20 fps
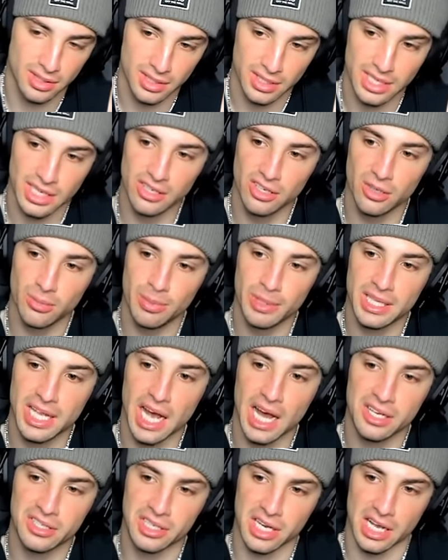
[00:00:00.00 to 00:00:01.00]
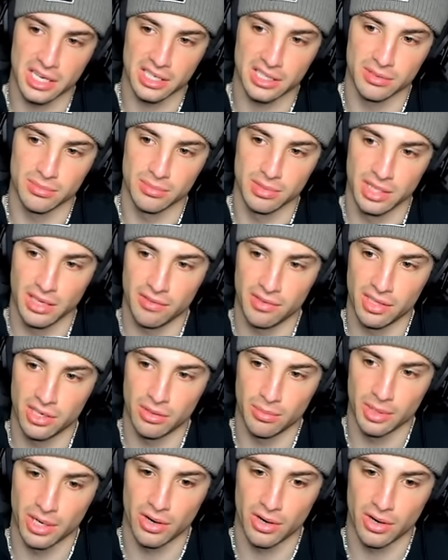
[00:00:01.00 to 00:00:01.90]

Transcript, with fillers: Get a little bit dodge action. We love a little bit